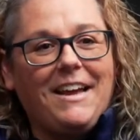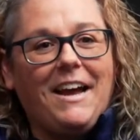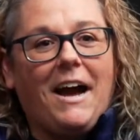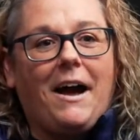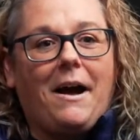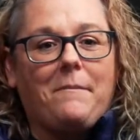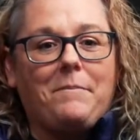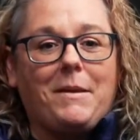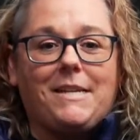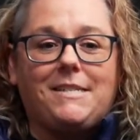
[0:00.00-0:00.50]

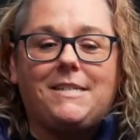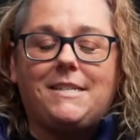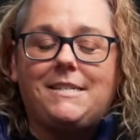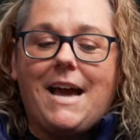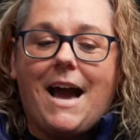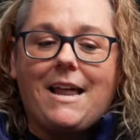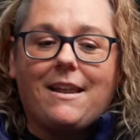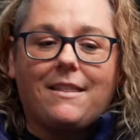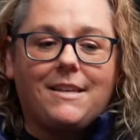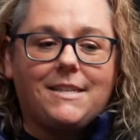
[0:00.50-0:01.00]
Um, it did
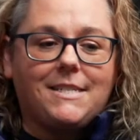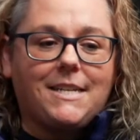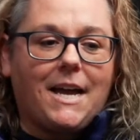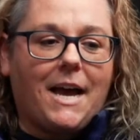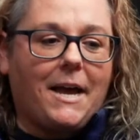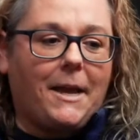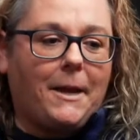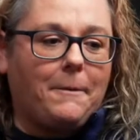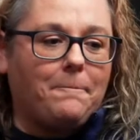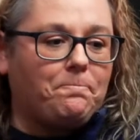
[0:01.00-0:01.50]
not at the
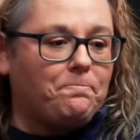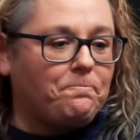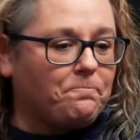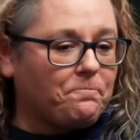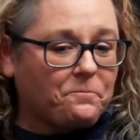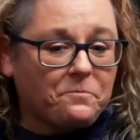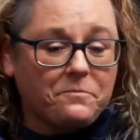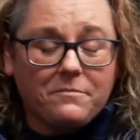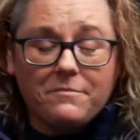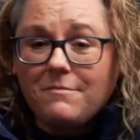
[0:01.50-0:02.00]
time
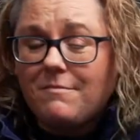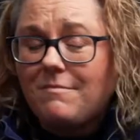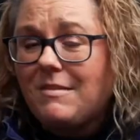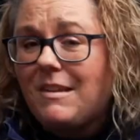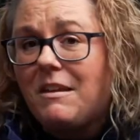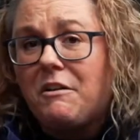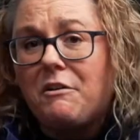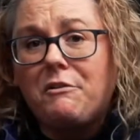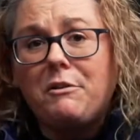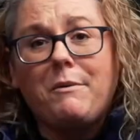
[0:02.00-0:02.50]

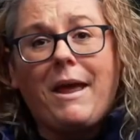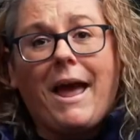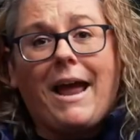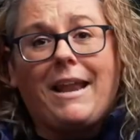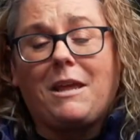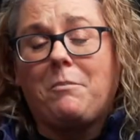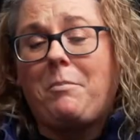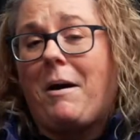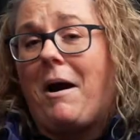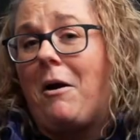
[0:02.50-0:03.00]
include
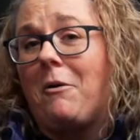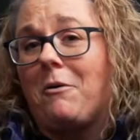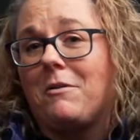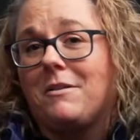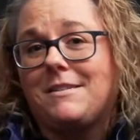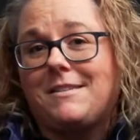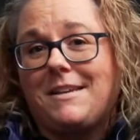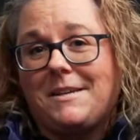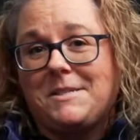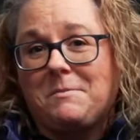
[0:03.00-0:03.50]
any power
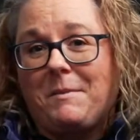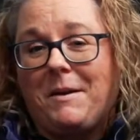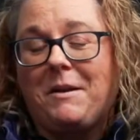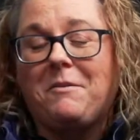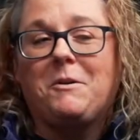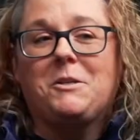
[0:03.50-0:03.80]
assessment,